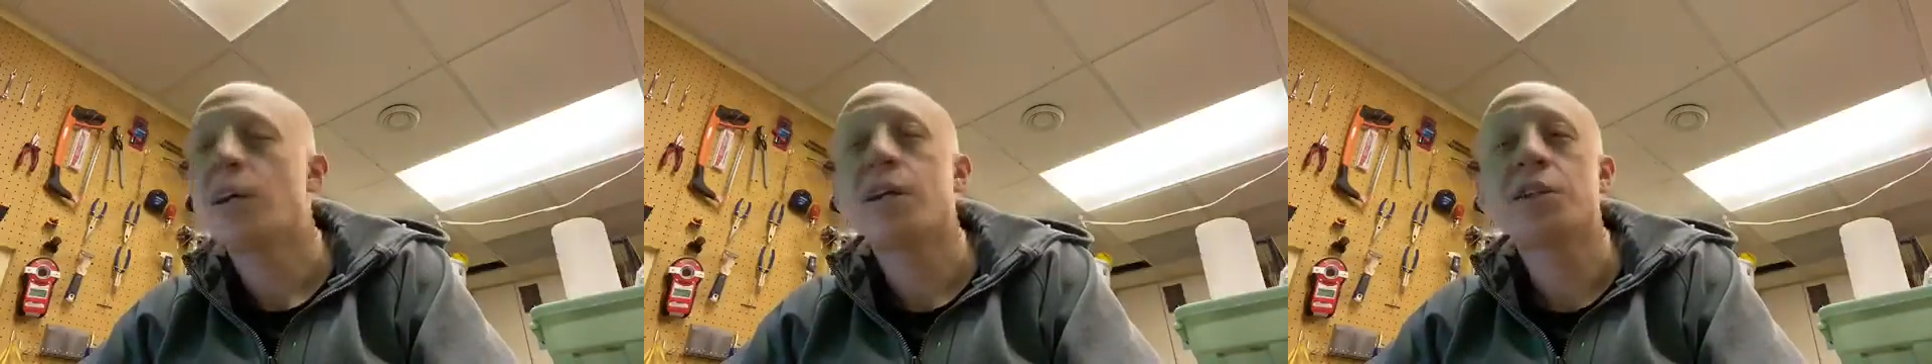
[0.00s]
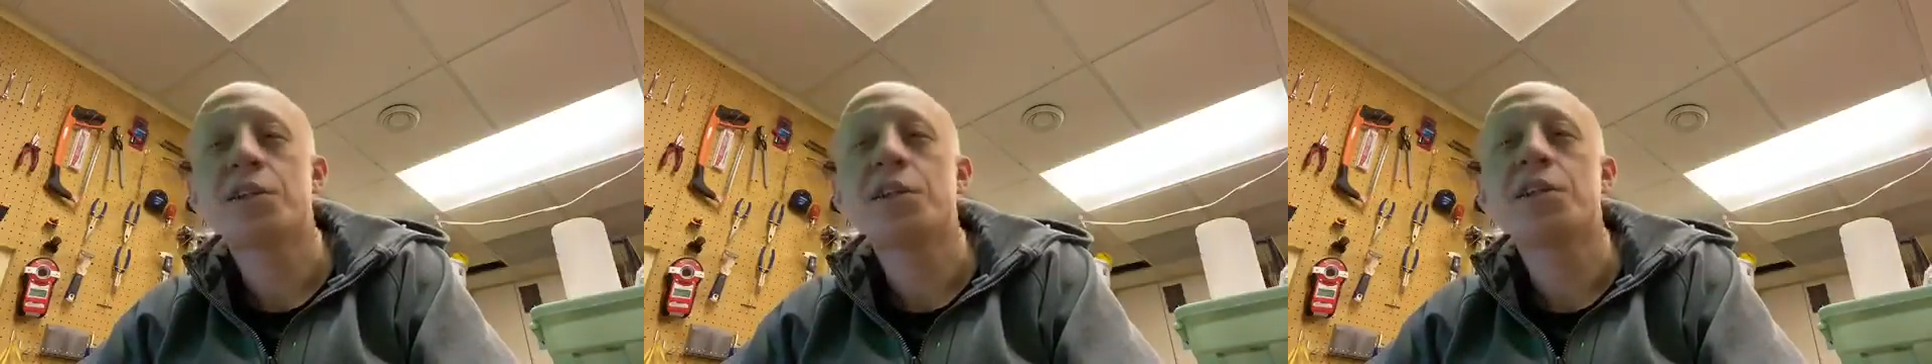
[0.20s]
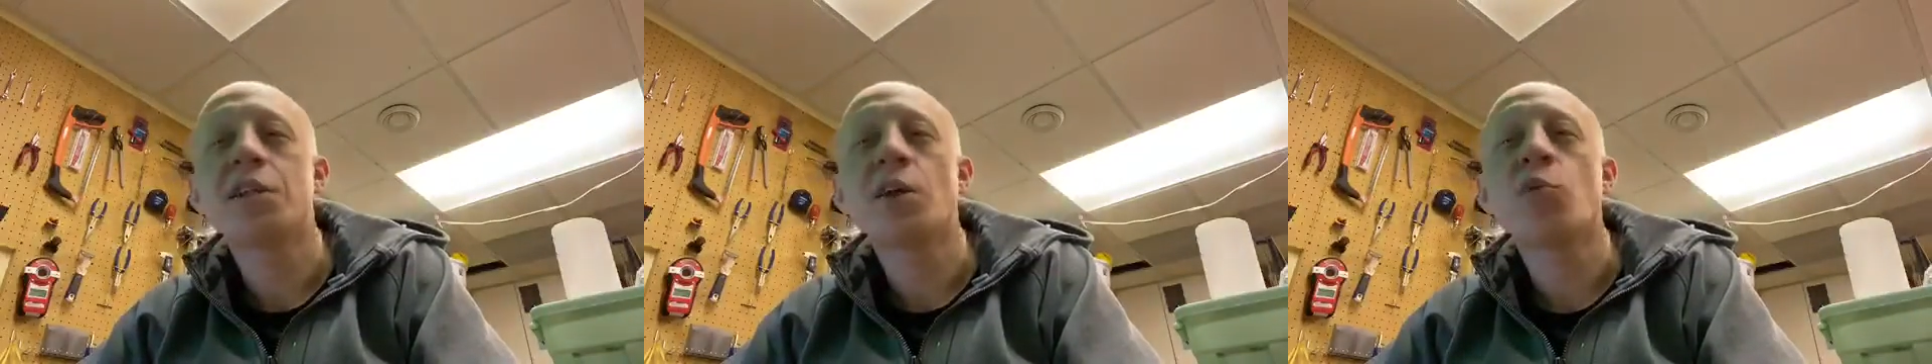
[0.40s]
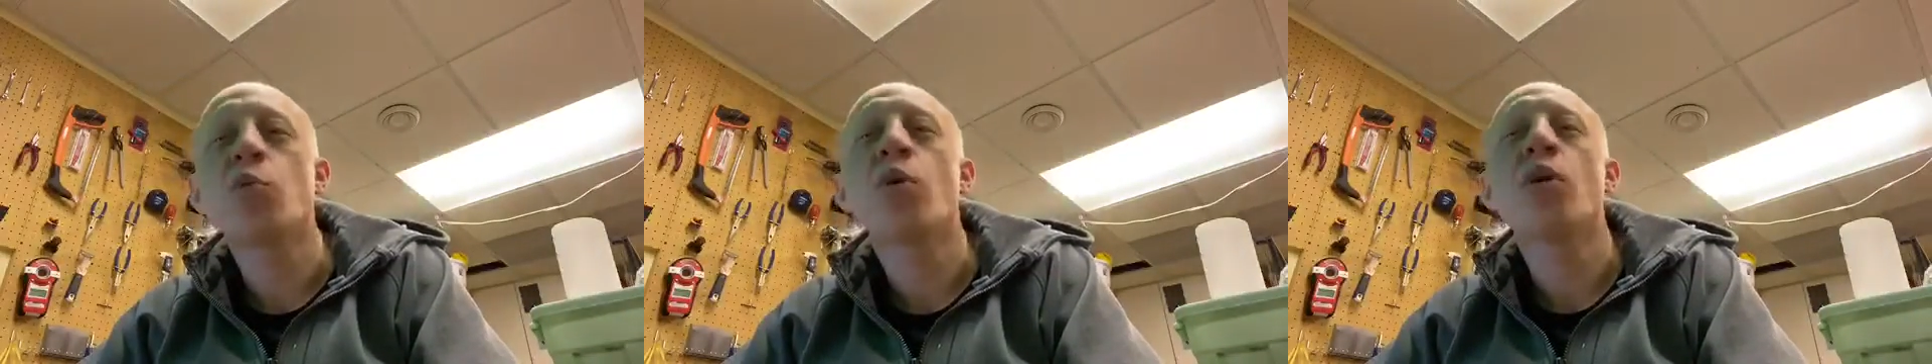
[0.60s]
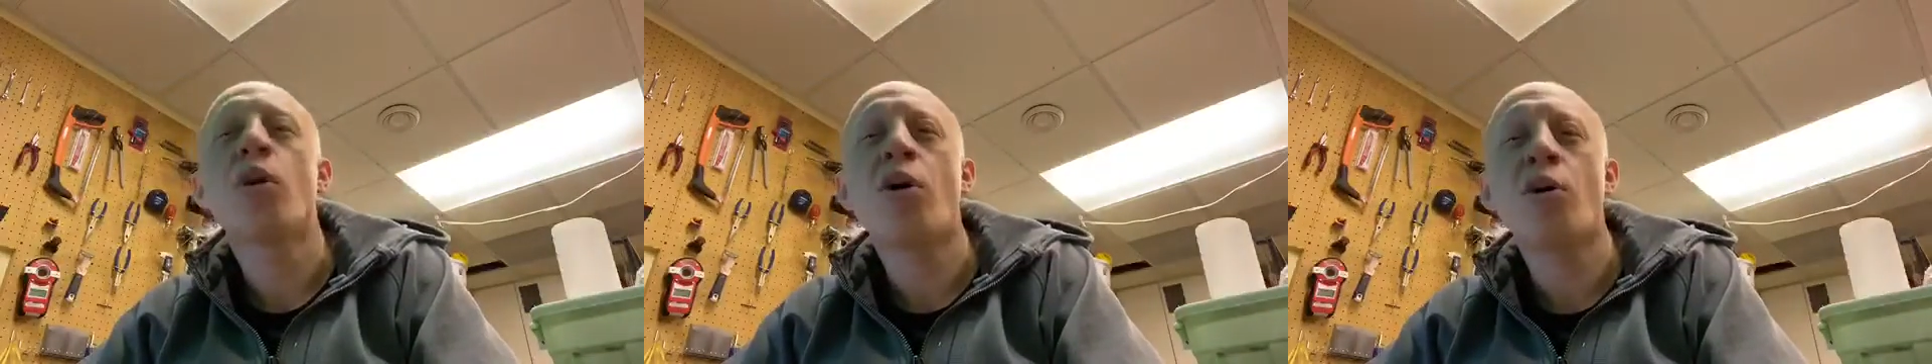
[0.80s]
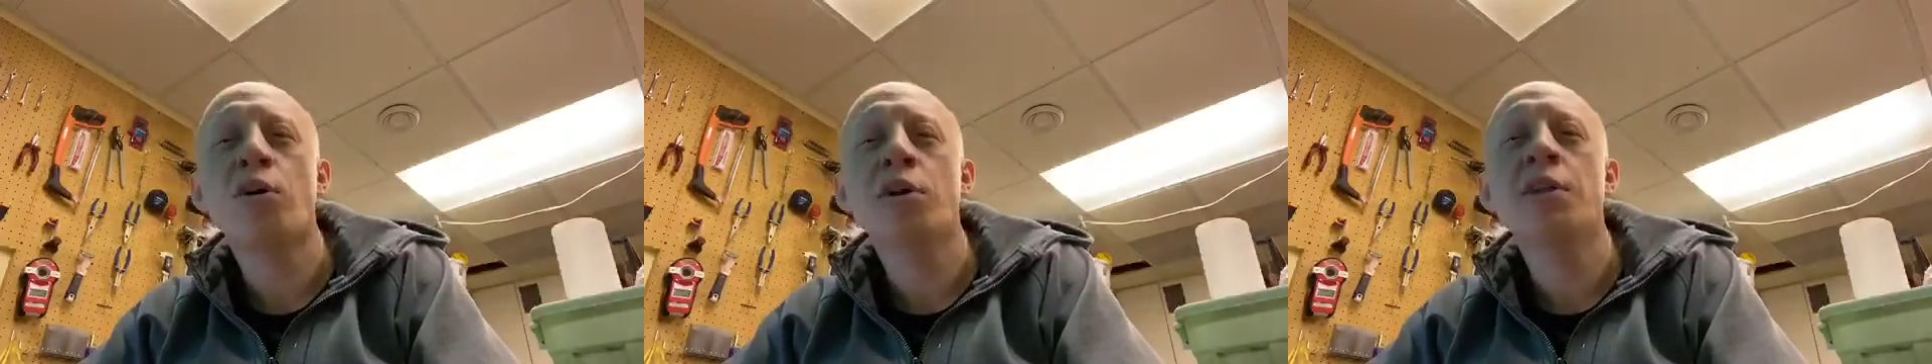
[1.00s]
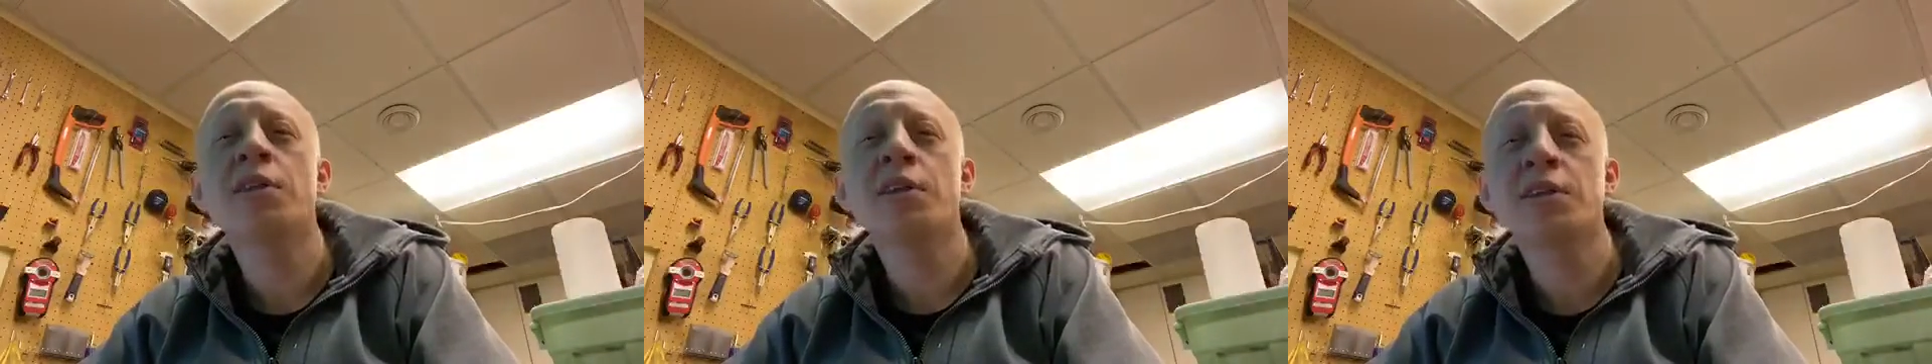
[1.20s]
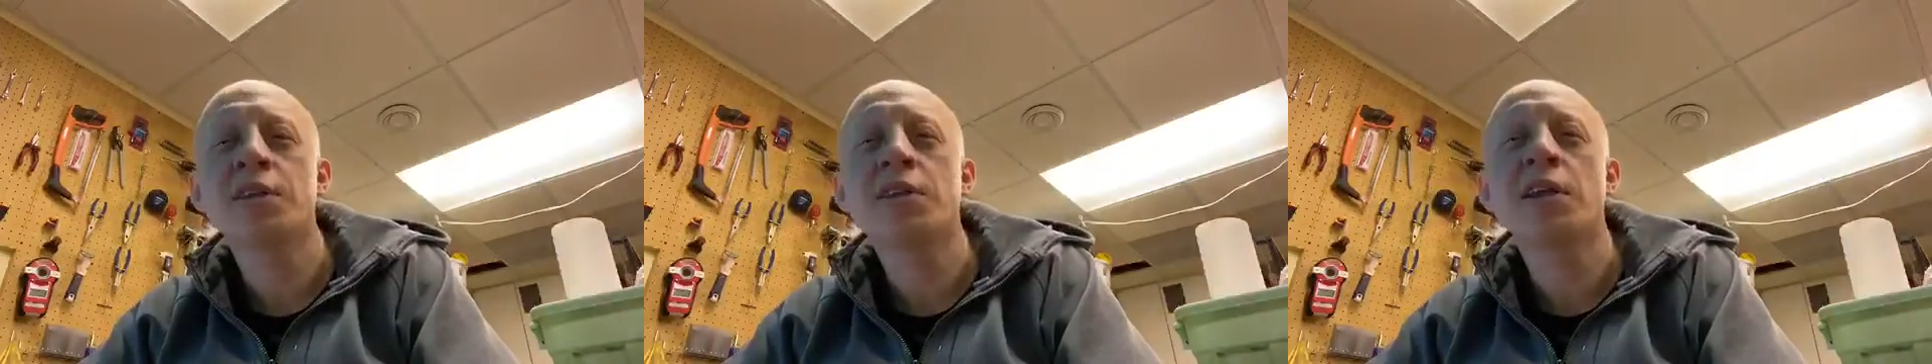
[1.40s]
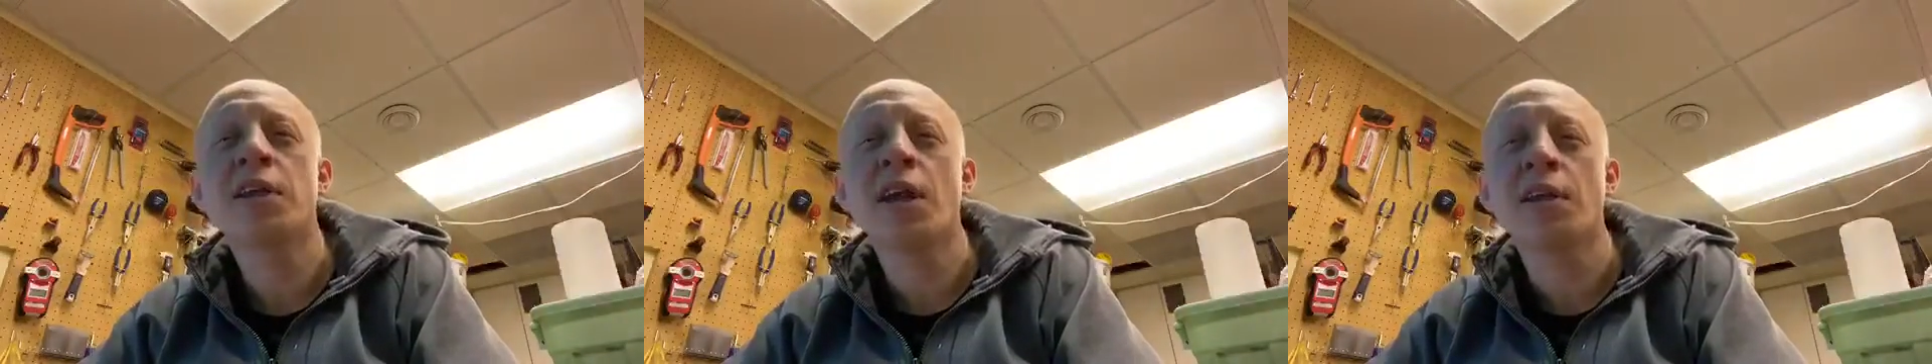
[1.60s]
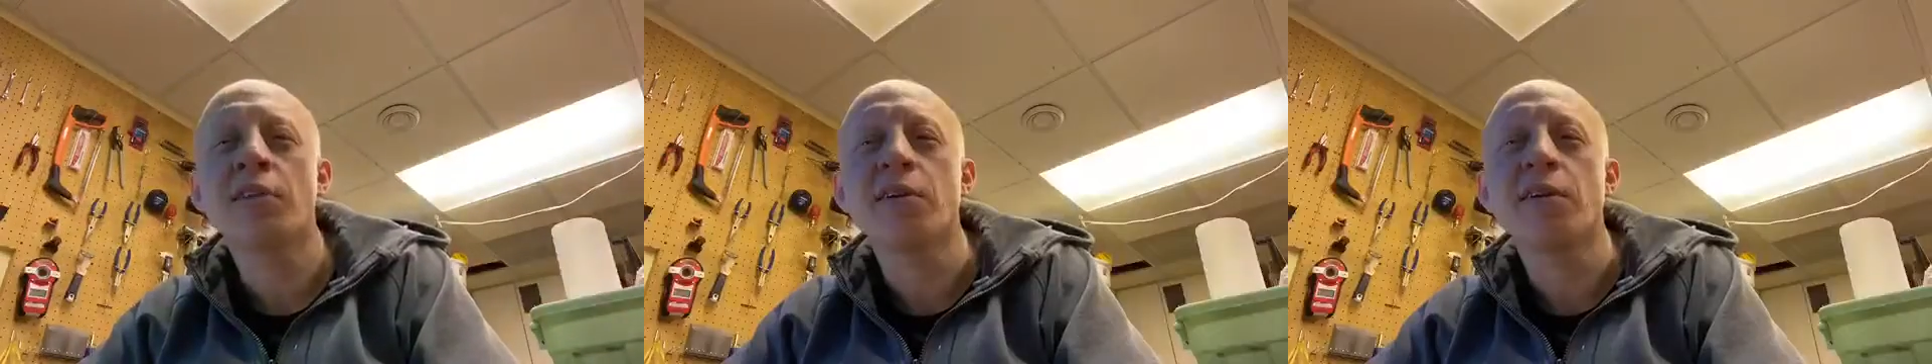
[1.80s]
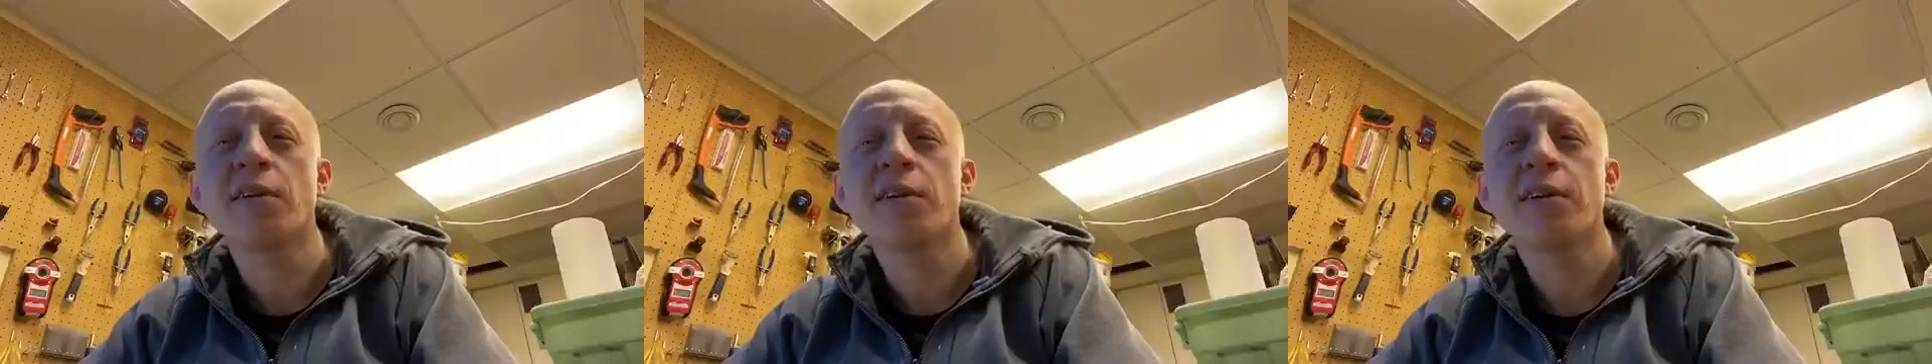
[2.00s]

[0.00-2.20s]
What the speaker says: And she said, we're all in this together.